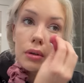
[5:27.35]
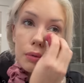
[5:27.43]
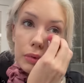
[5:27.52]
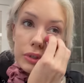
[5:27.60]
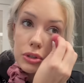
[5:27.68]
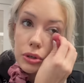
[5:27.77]

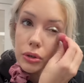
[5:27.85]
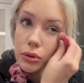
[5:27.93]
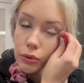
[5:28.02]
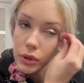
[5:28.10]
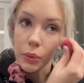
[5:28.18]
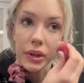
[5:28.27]
which took
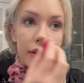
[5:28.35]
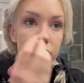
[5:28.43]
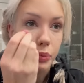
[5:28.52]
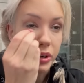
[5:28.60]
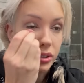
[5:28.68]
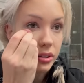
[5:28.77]
3 weeks
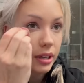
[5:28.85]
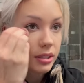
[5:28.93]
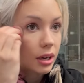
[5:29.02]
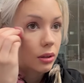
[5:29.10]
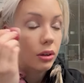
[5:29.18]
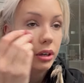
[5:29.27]
because that's
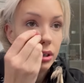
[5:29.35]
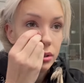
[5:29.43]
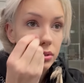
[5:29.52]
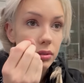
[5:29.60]
how long it